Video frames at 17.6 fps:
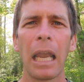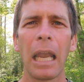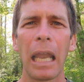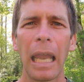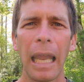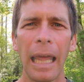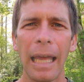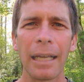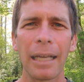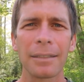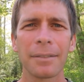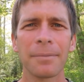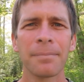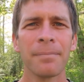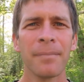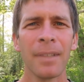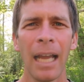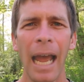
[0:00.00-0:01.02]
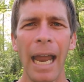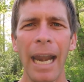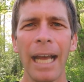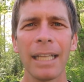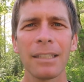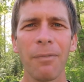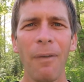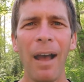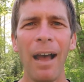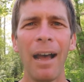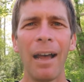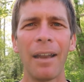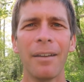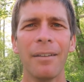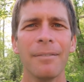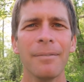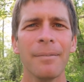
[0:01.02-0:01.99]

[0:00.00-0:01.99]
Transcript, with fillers: less. And that's fine.